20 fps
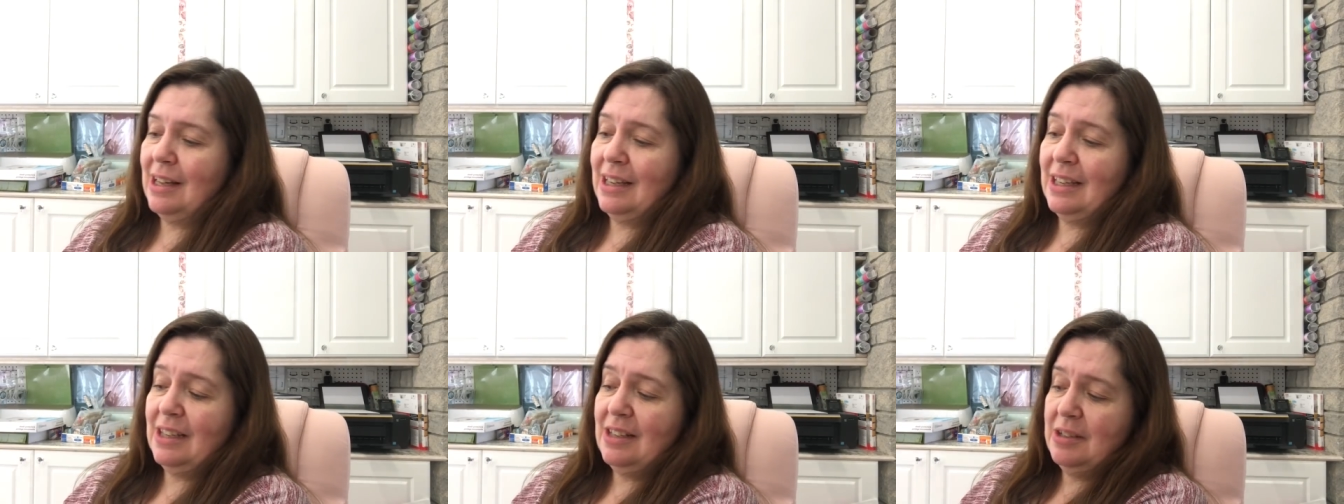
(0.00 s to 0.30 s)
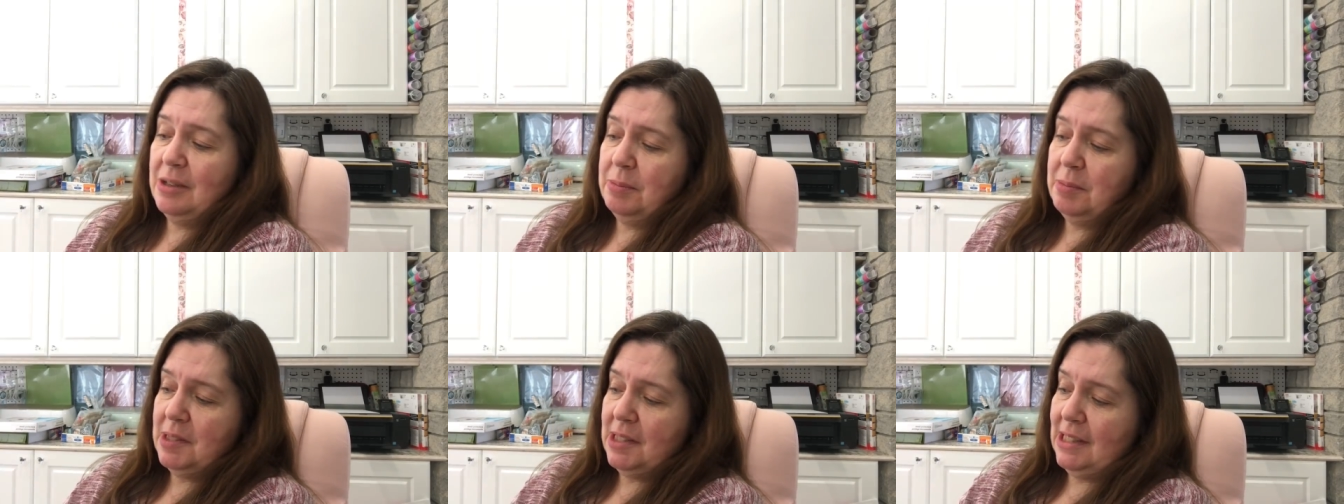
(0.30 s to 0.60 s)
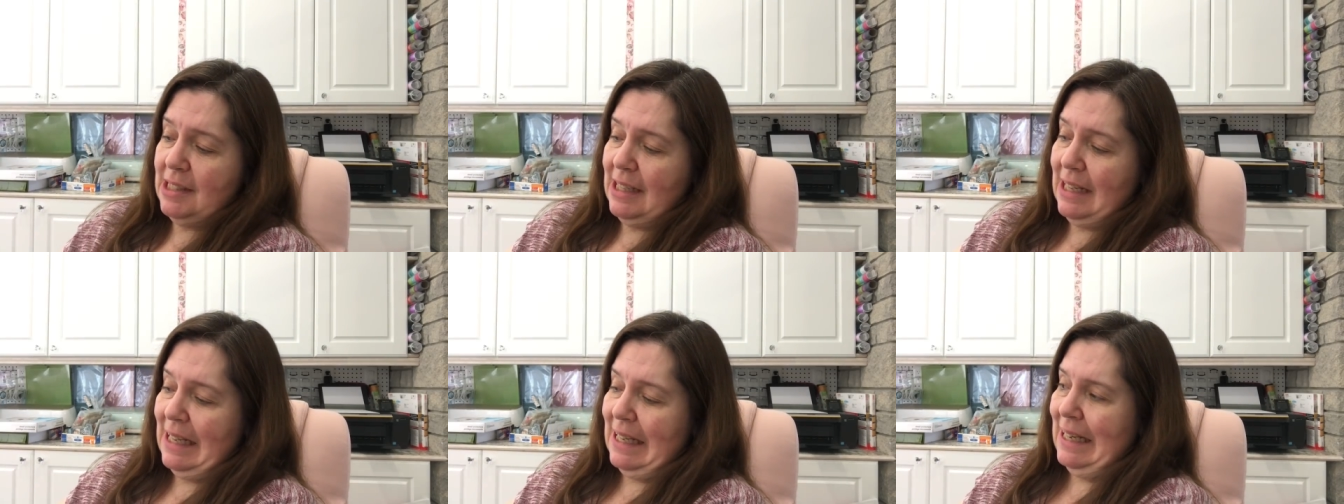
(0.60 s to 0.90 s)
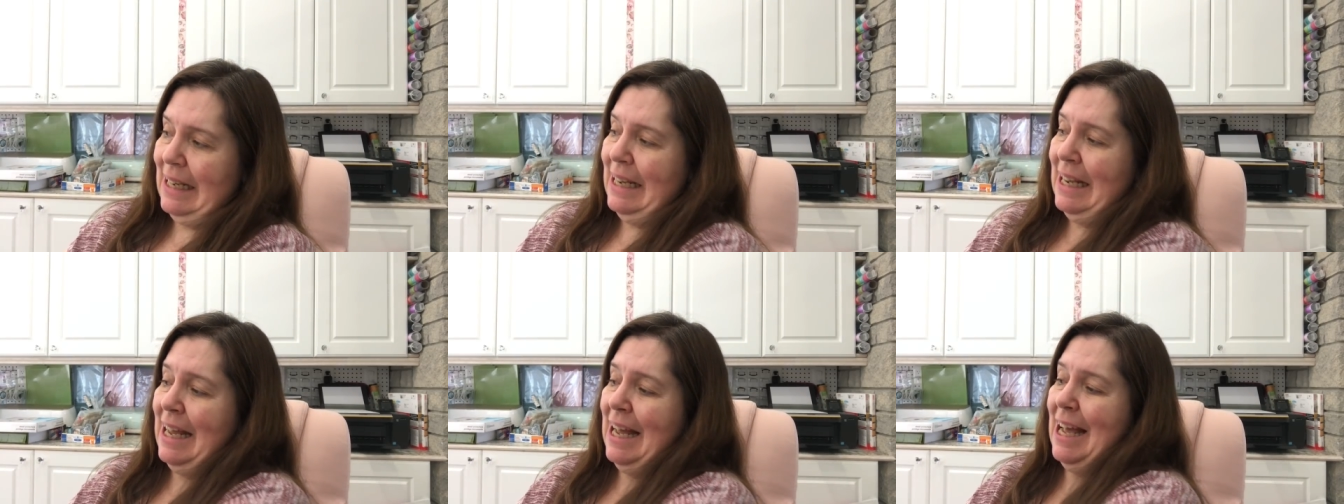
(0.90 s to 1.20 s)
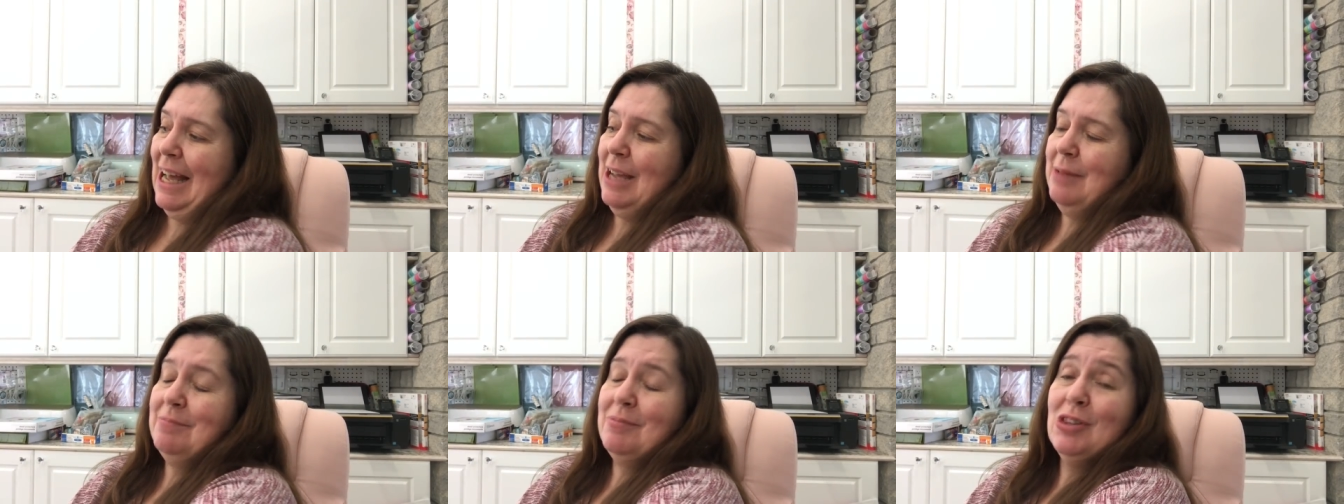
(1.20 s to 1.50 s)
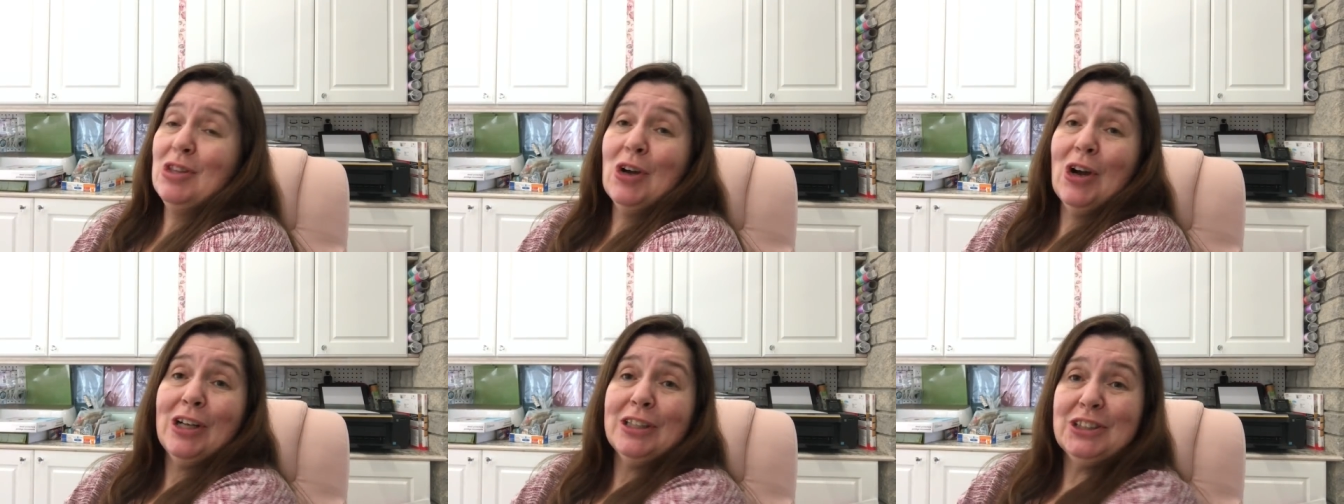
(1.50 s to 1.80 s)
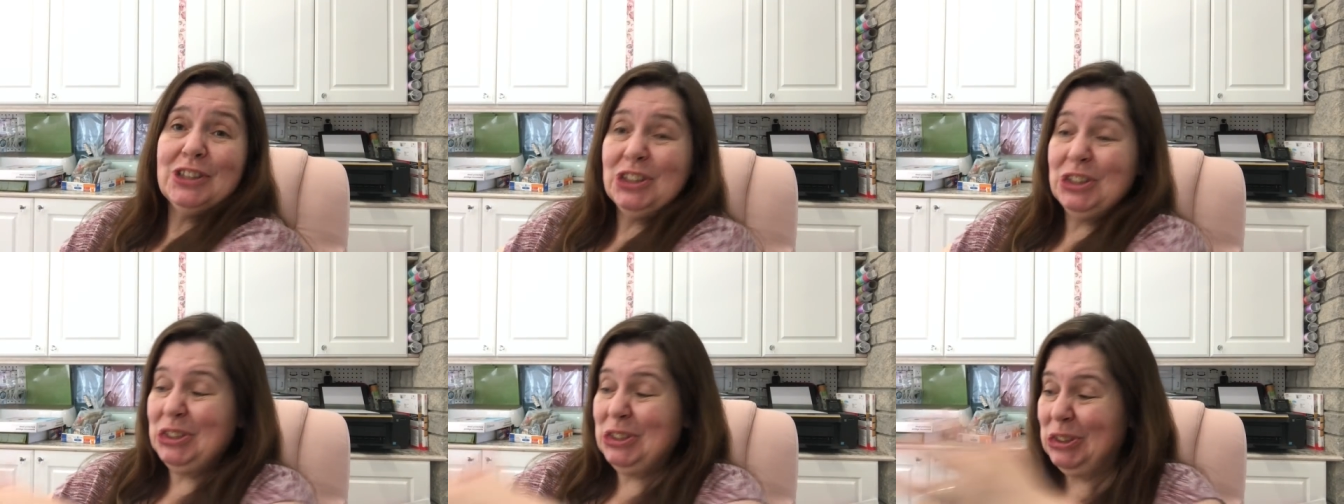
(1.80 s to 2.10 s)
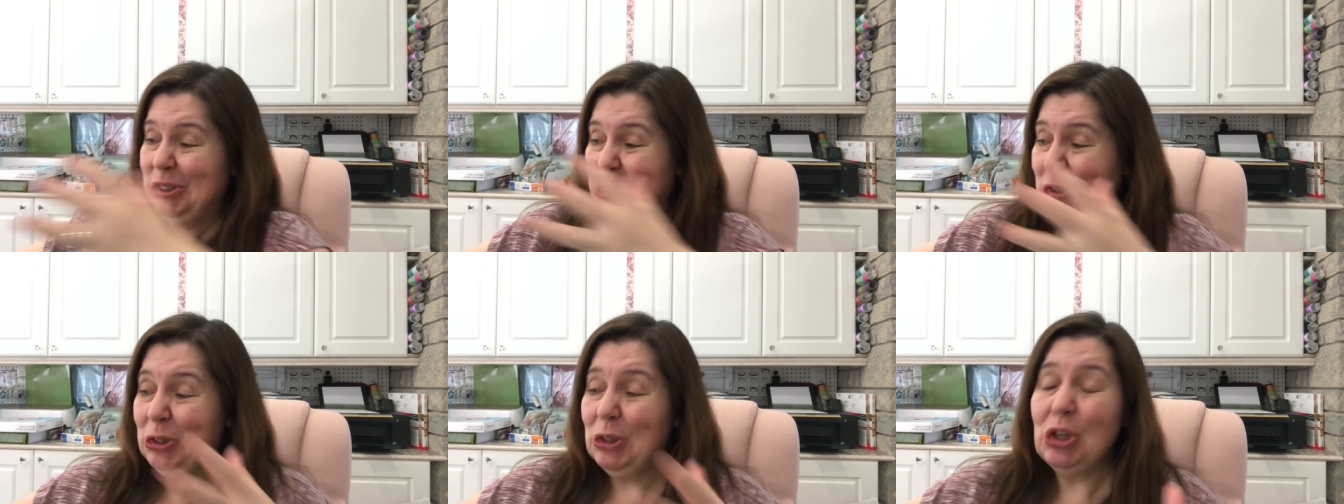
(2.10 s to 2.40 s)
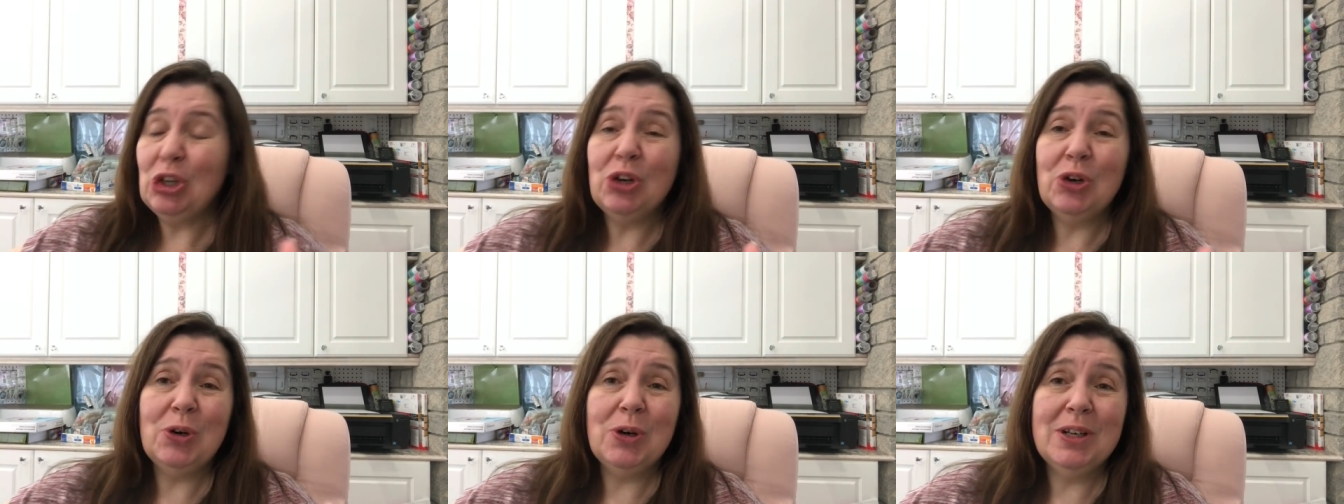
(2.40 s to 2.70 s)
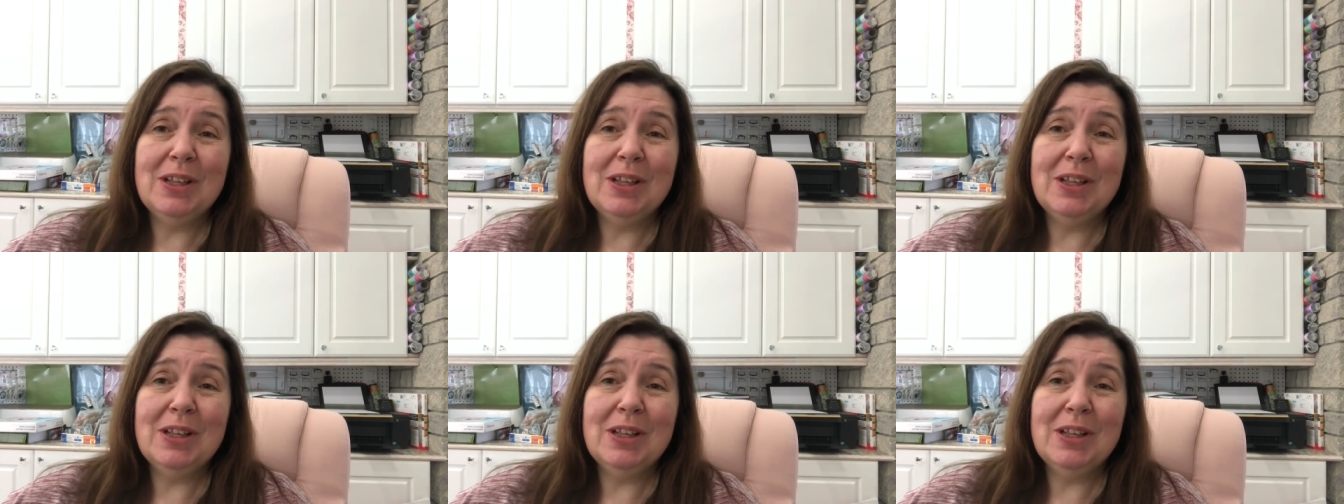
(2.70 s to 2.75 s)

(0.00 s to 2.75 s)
items that I'm not sure